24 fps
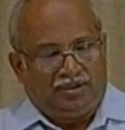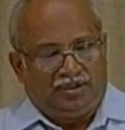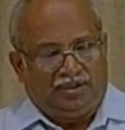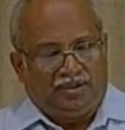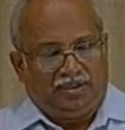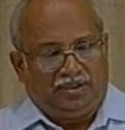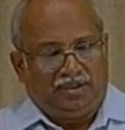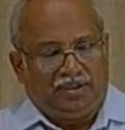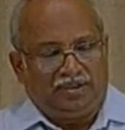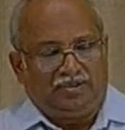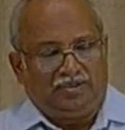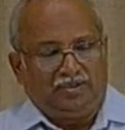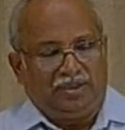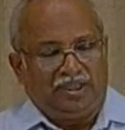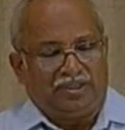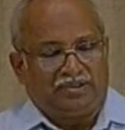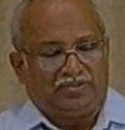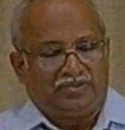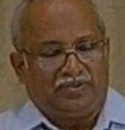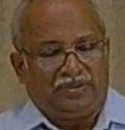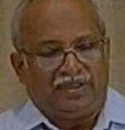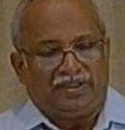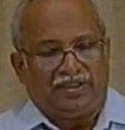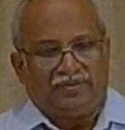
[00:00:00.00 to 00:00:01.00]
Let me
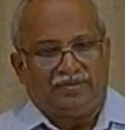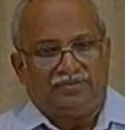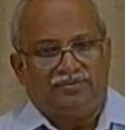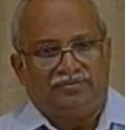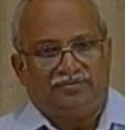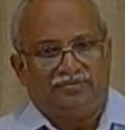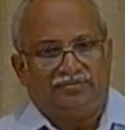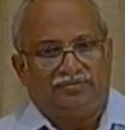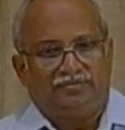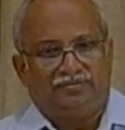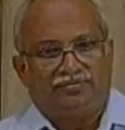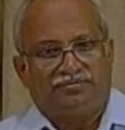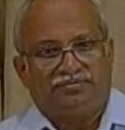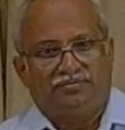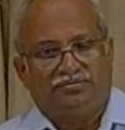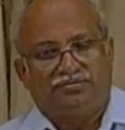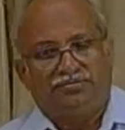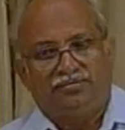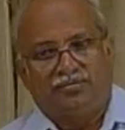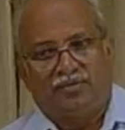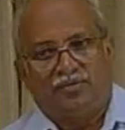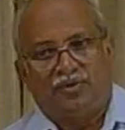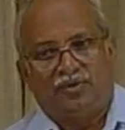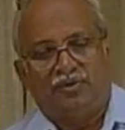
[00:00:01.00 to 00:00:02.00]
explain.
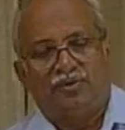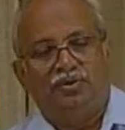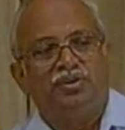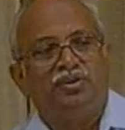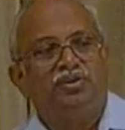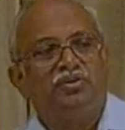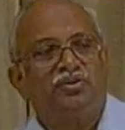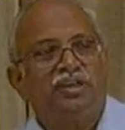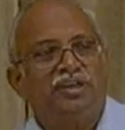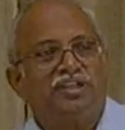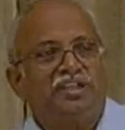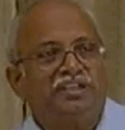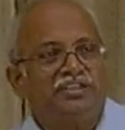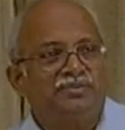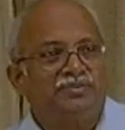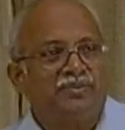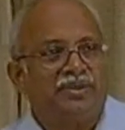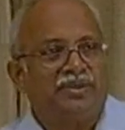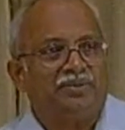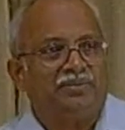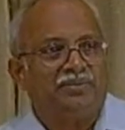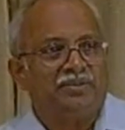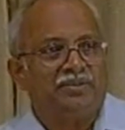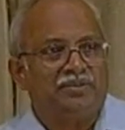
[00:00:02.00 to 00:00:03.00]
We do an
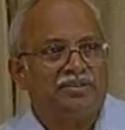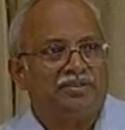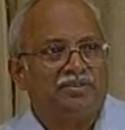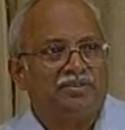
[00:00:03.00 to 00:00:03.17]
experiment.